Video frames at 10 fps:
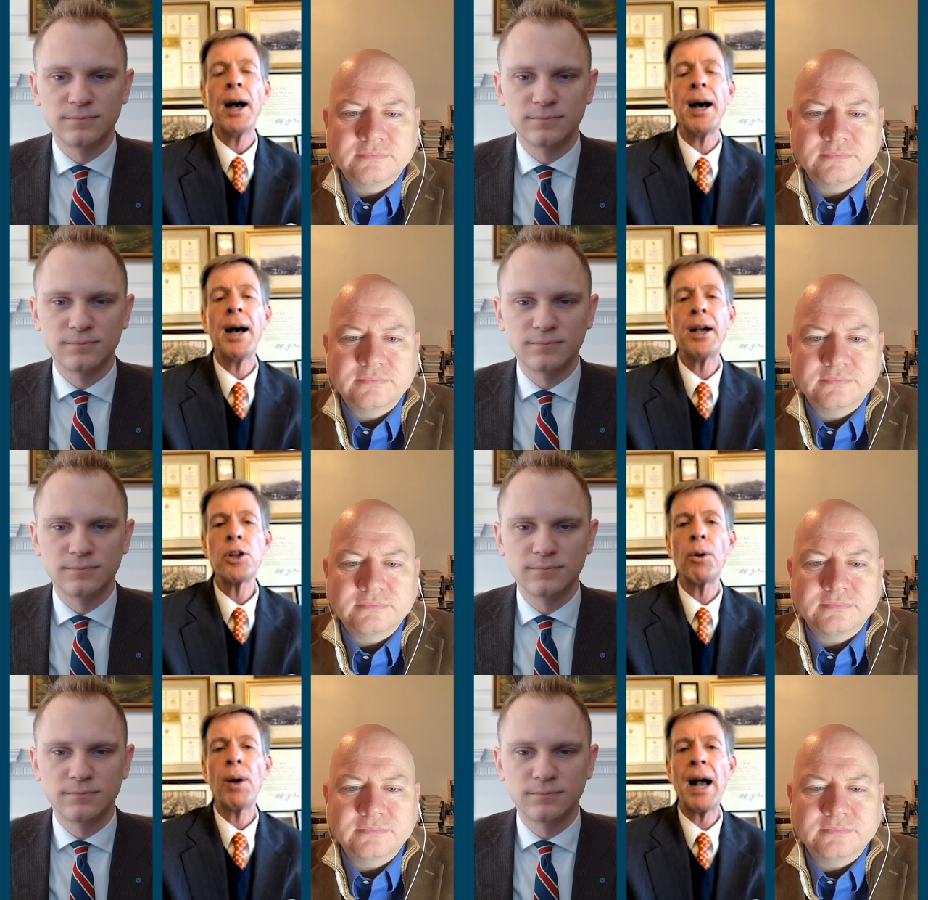Speaker 1: uh, you
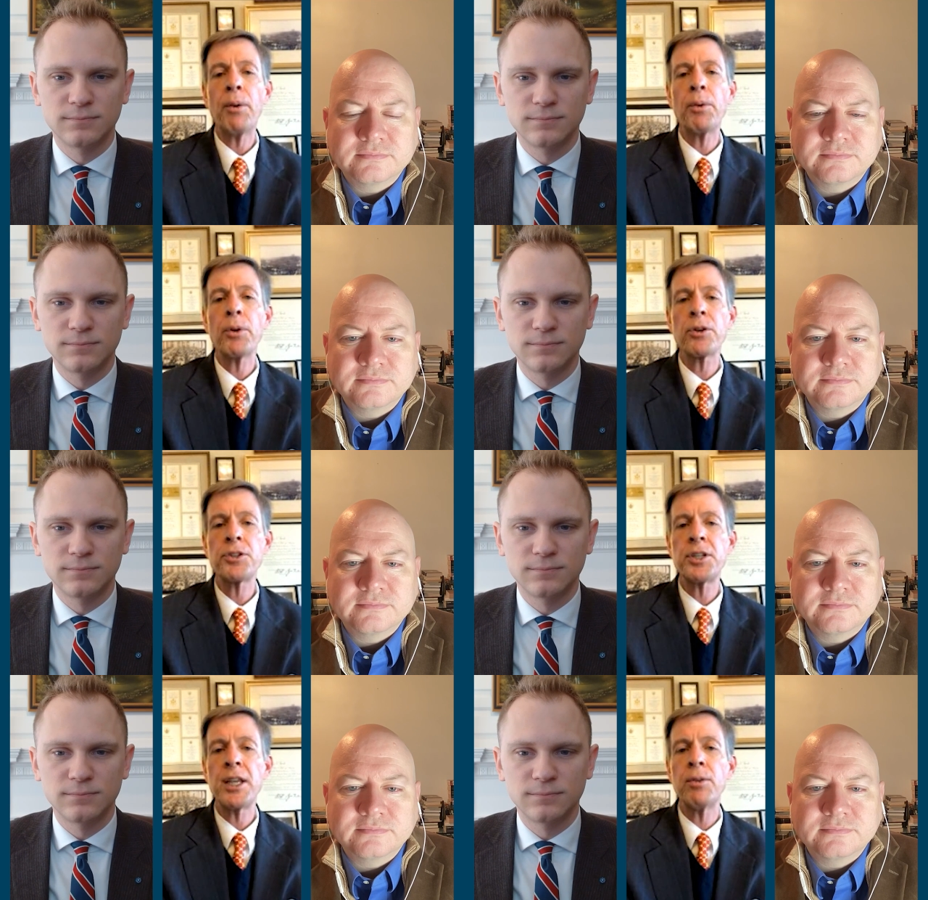know, Howard
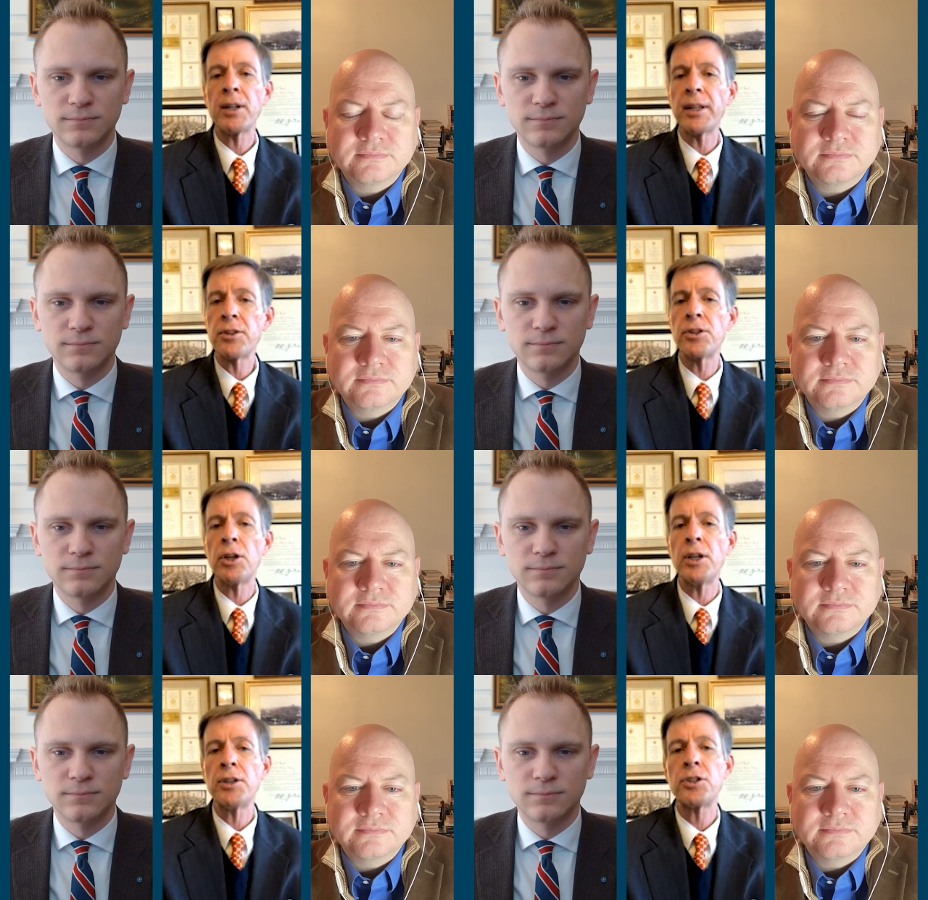Zinn would listen
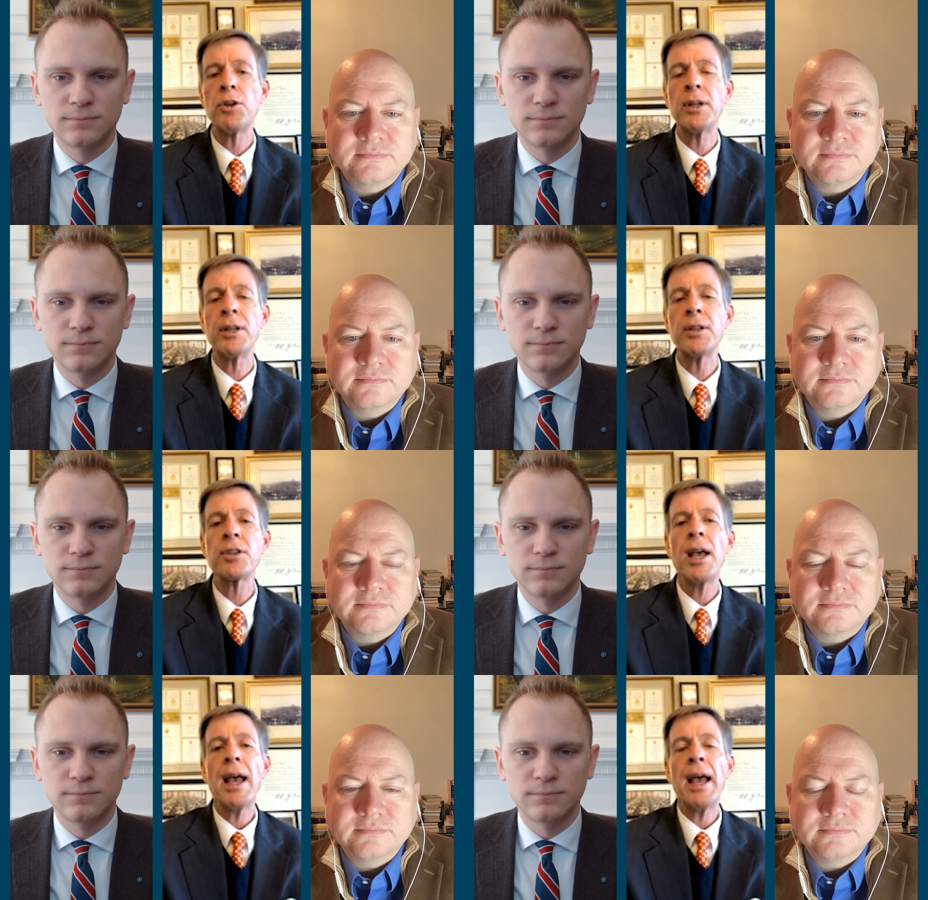to his students,
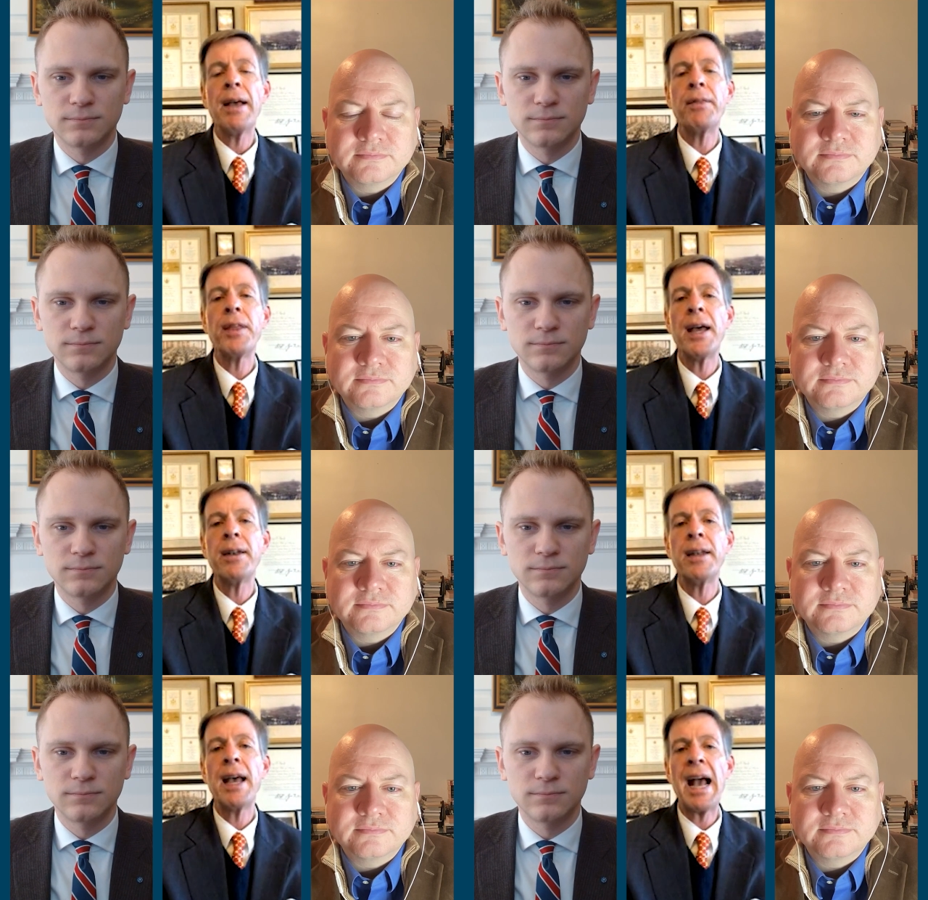and then
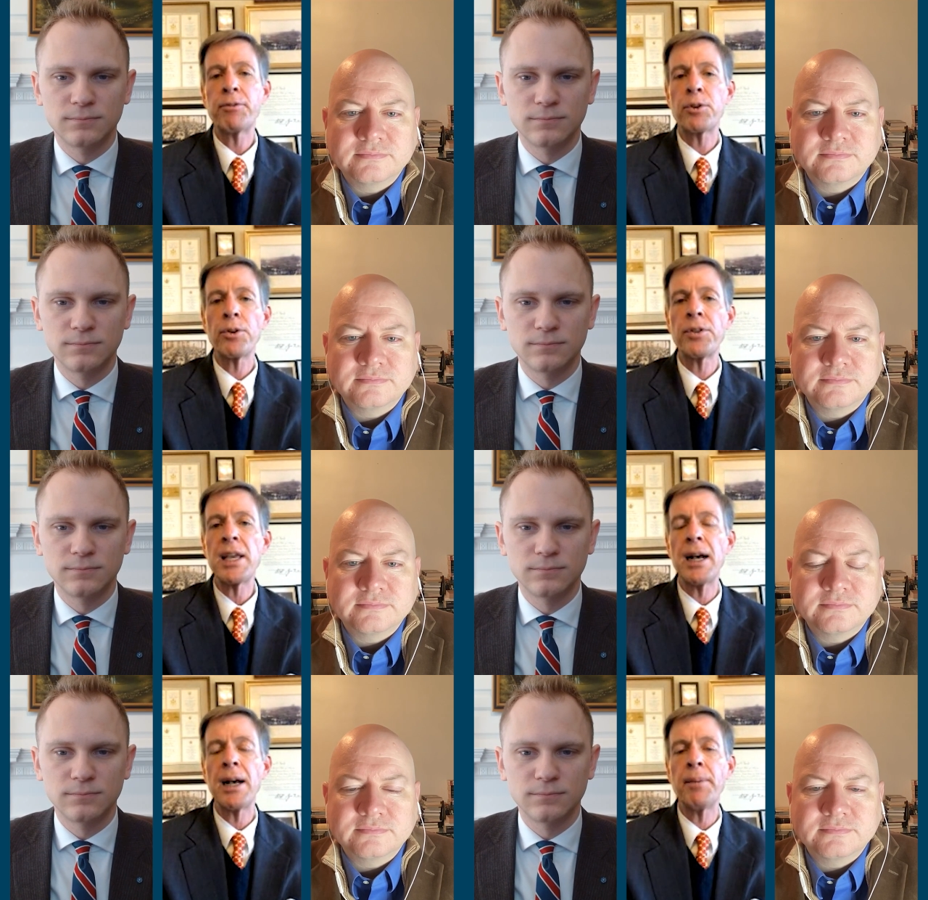after
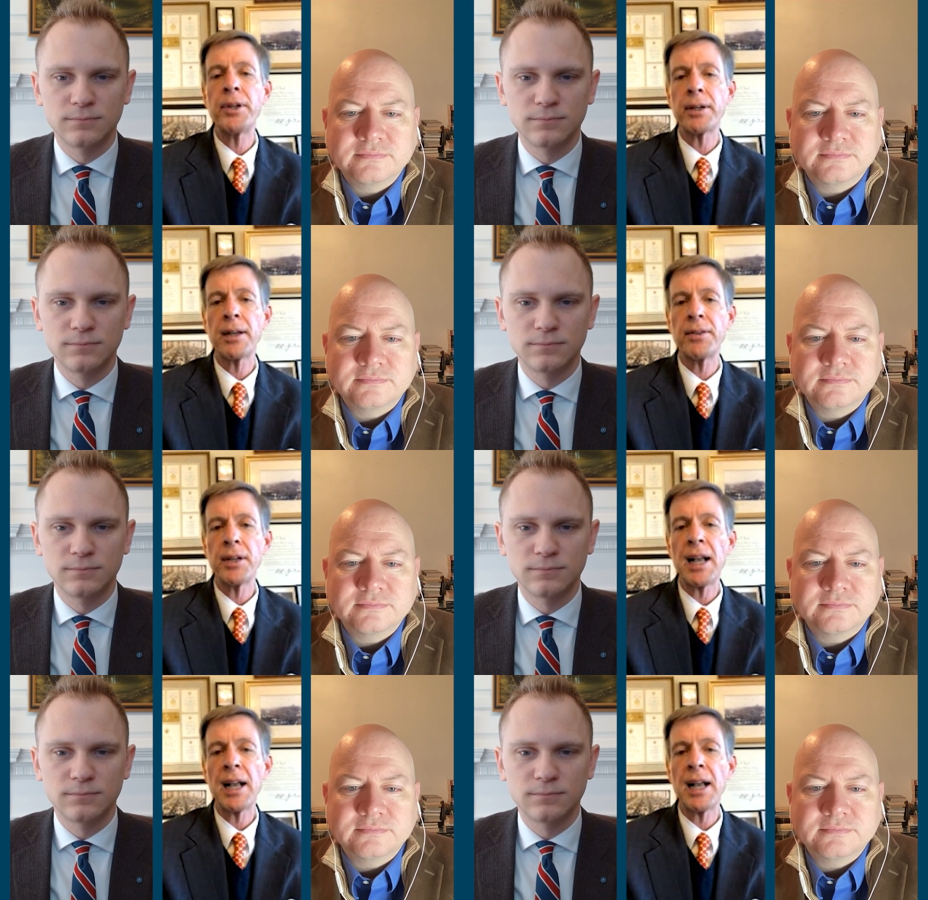the, uh, the the